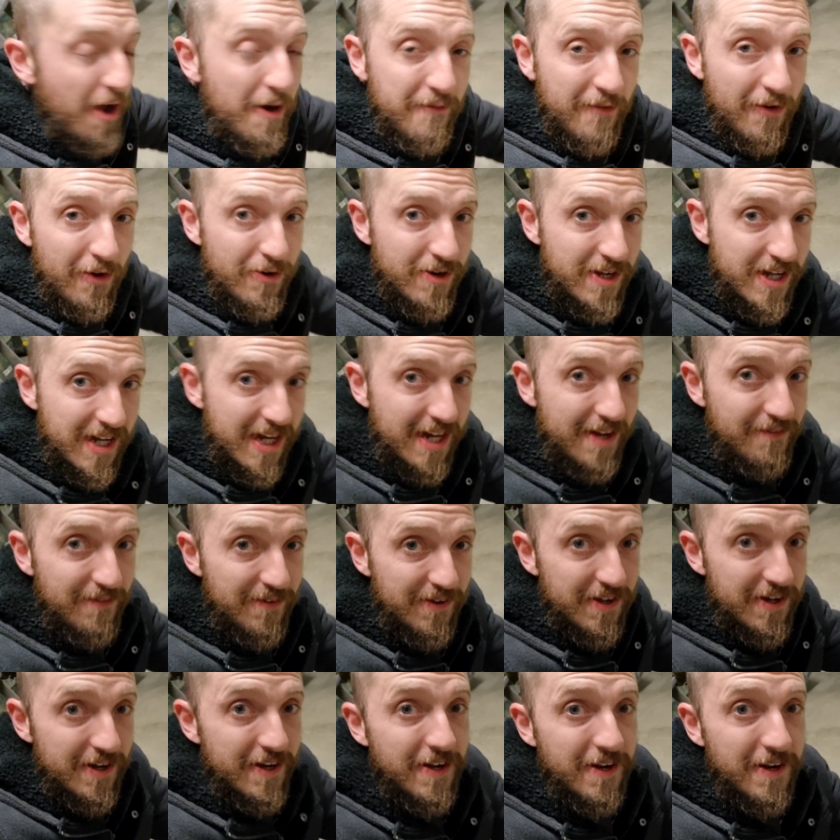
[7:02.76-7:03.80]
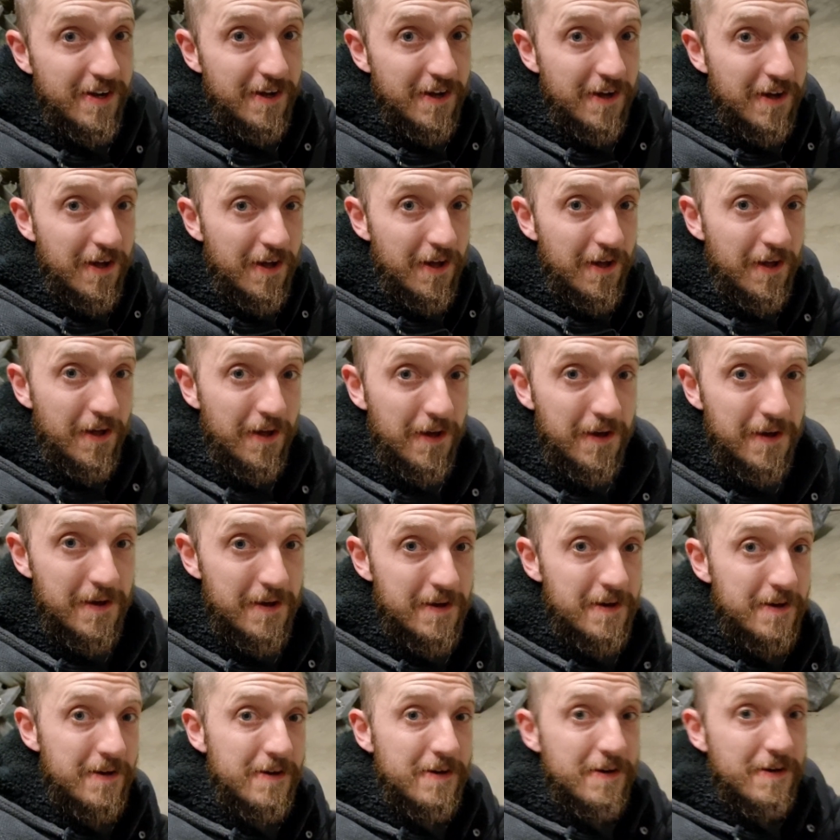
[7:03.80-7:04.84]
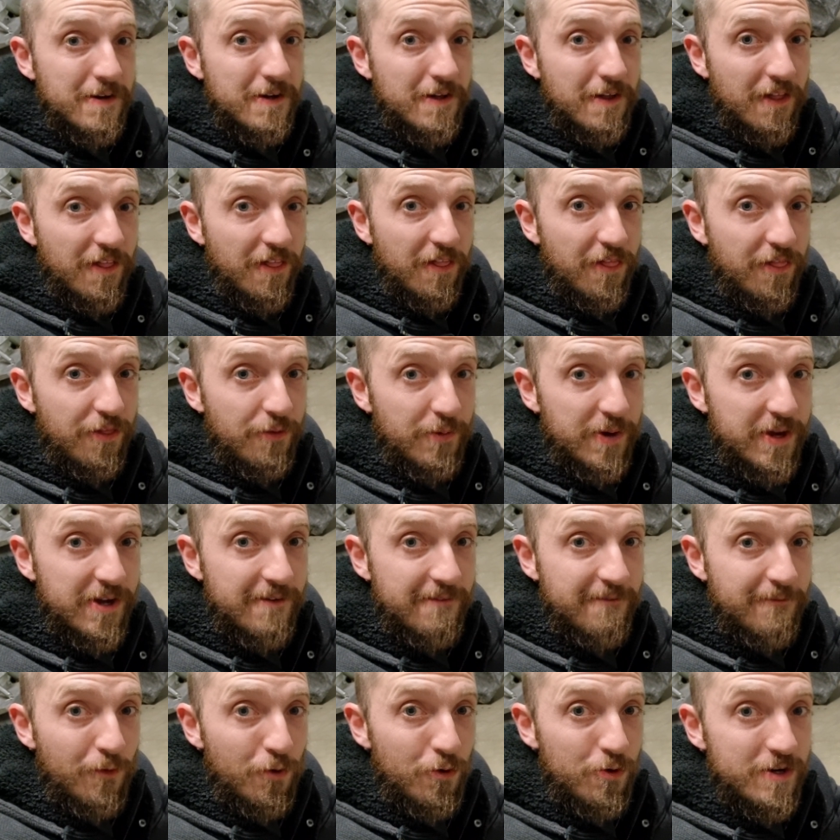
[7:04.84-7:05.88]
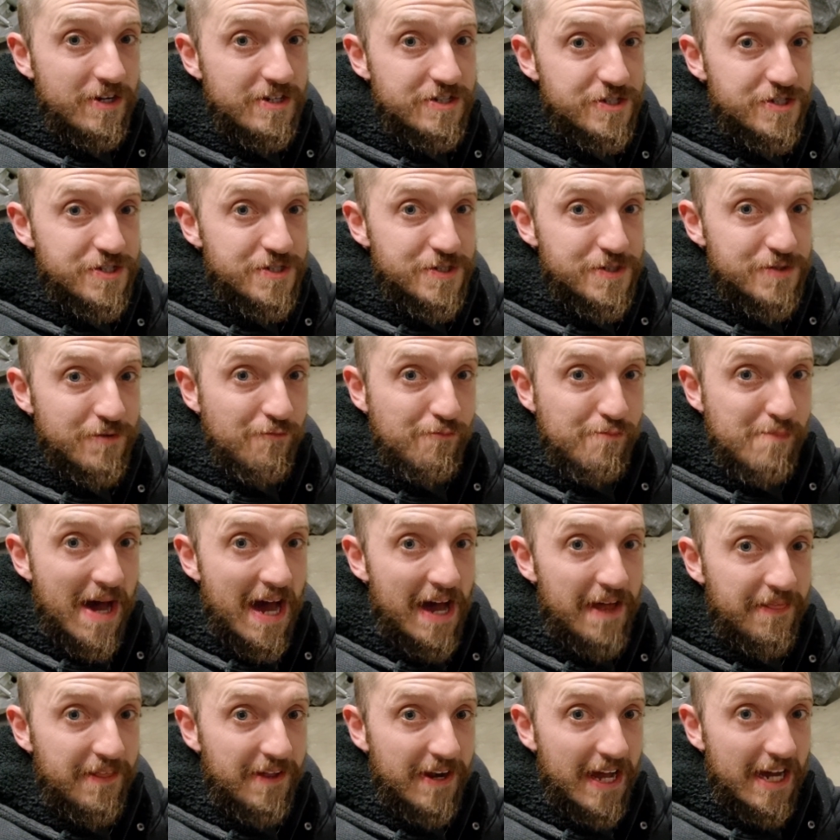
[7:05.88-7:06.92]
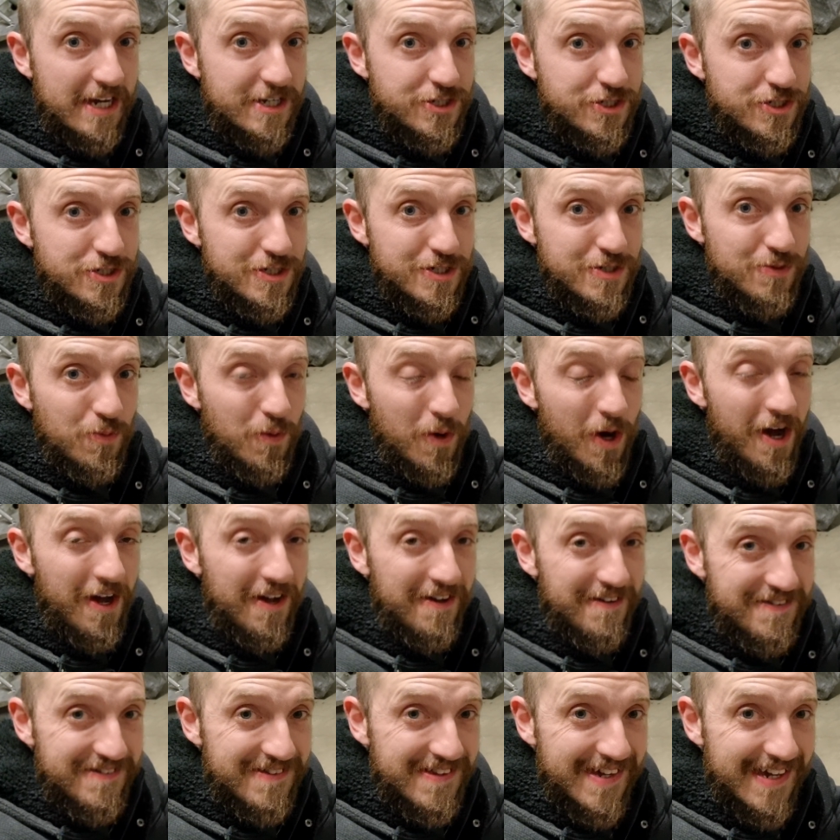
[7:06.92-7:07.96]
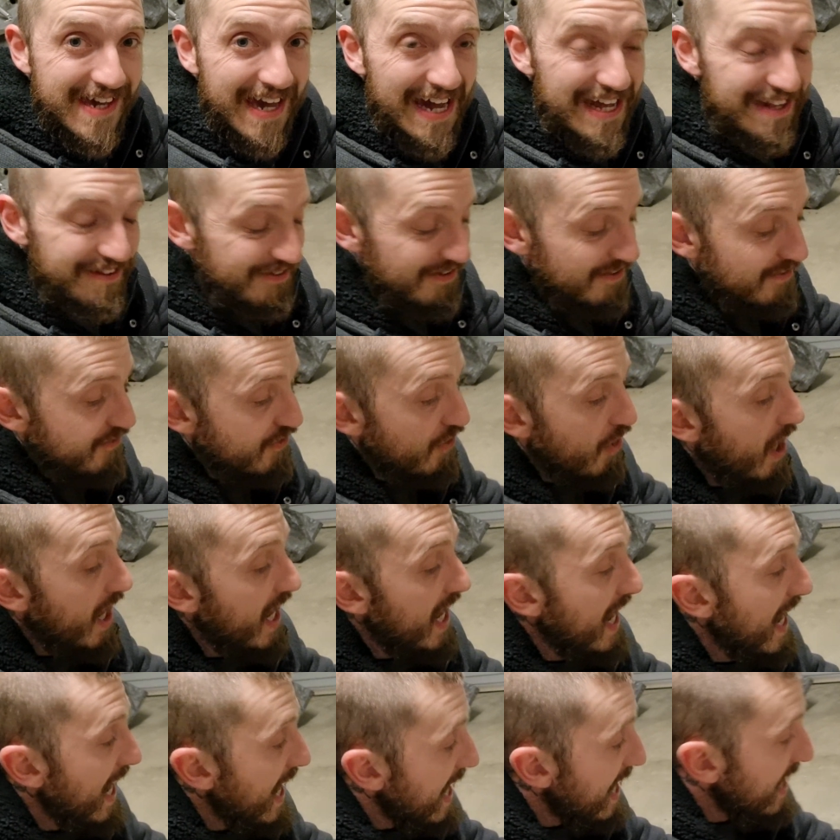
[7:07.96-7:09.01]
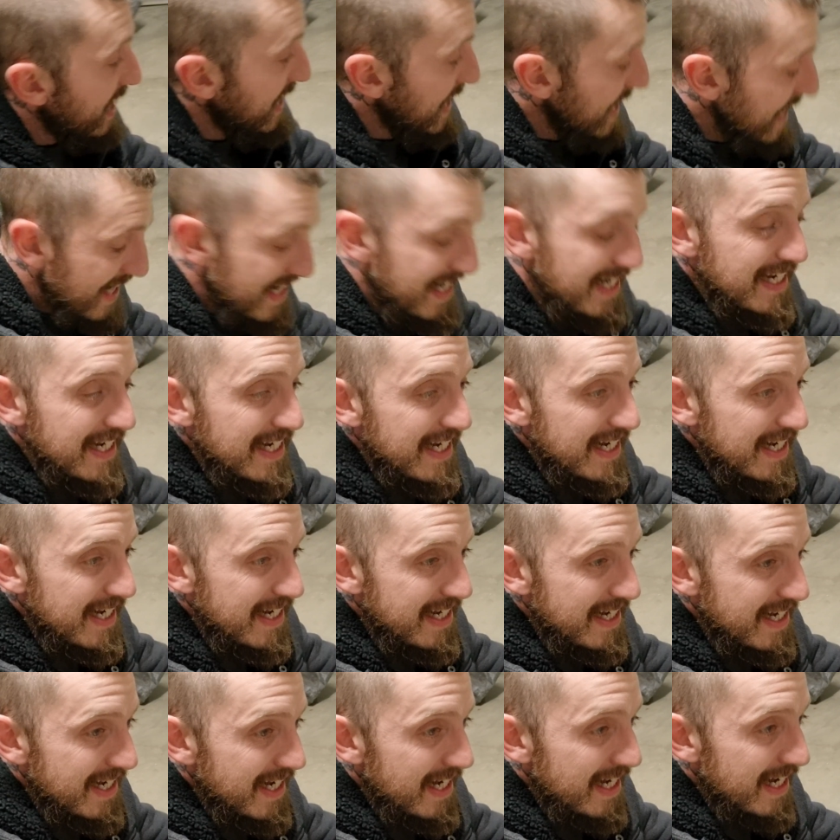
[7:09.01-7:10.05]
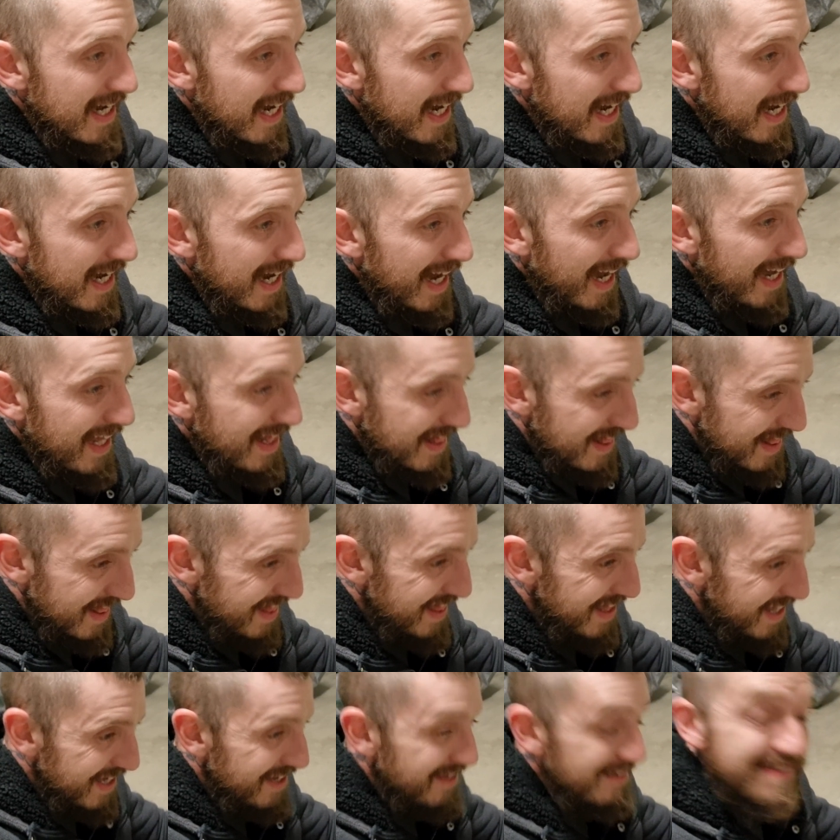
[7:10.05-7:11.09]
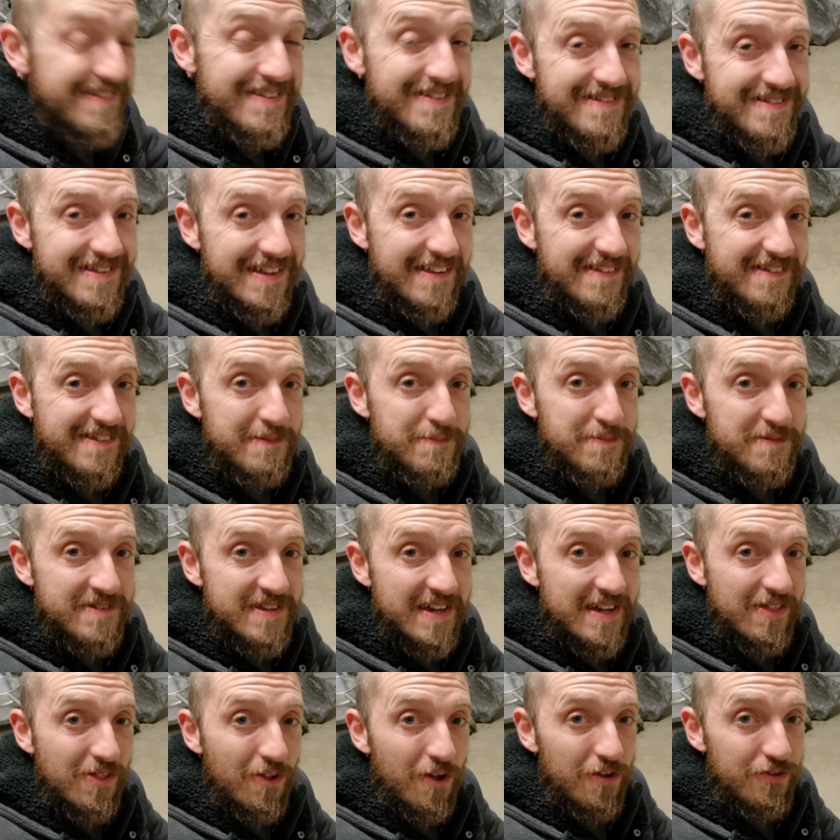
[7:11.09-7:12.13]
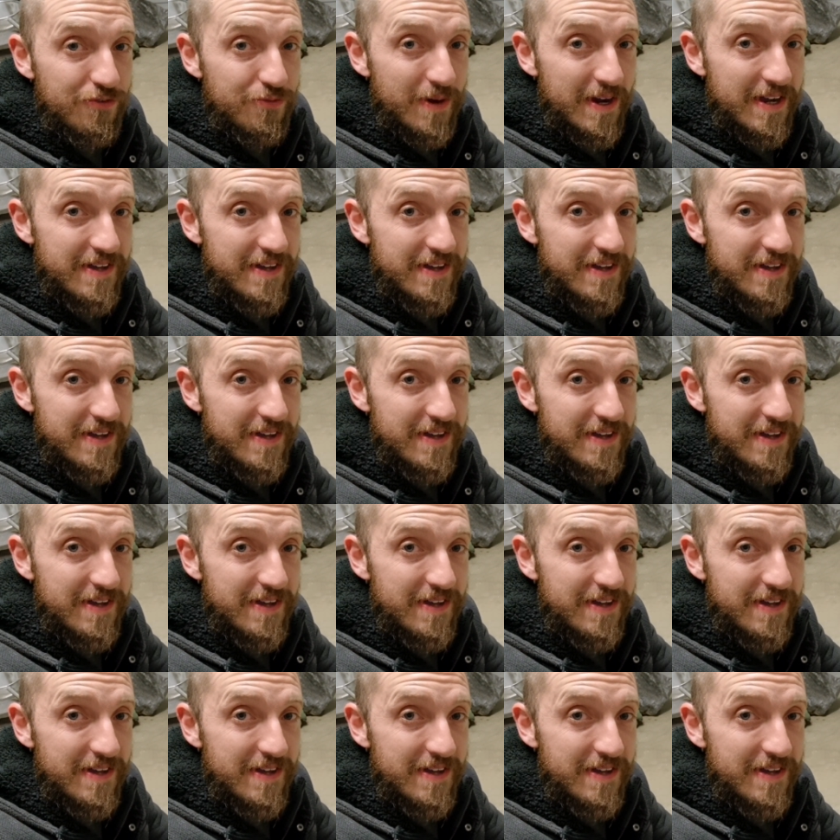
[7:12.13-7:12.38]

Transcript: only given it 3 or 4 inches of mat that actually works to catch it. So I had at least a 60% loss rate